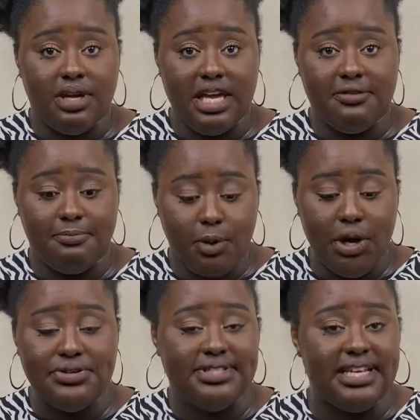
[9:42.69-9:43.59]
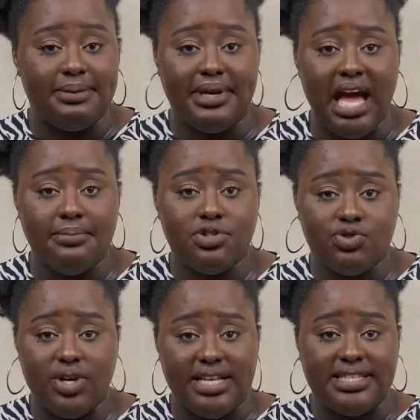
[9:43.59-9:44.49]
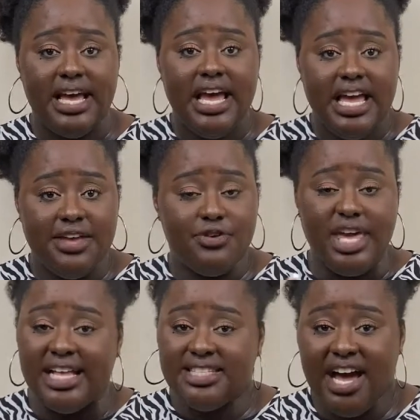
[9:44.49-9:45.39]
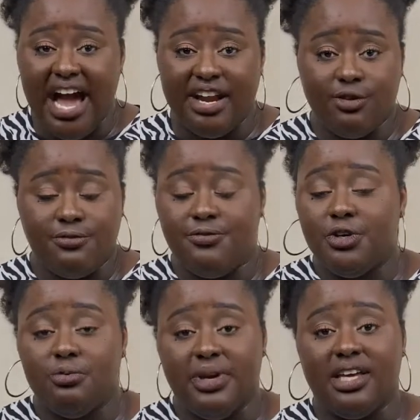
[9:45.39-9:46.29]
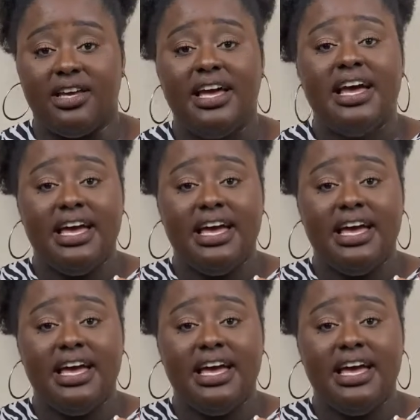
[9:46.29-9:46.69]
if posting becomes stress, if you get tired of filming,